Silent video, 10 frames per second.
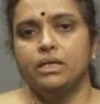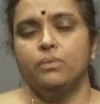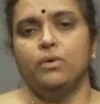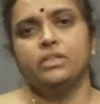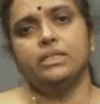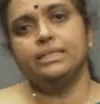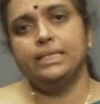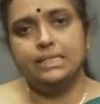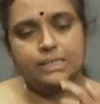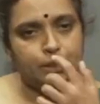Now, what are
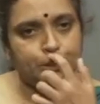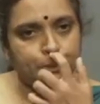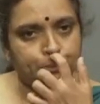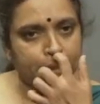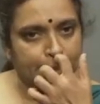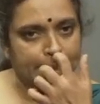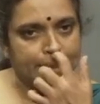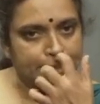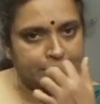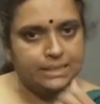these tumor
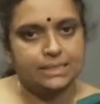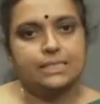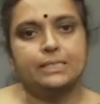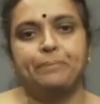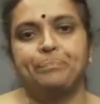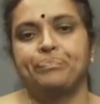antigens?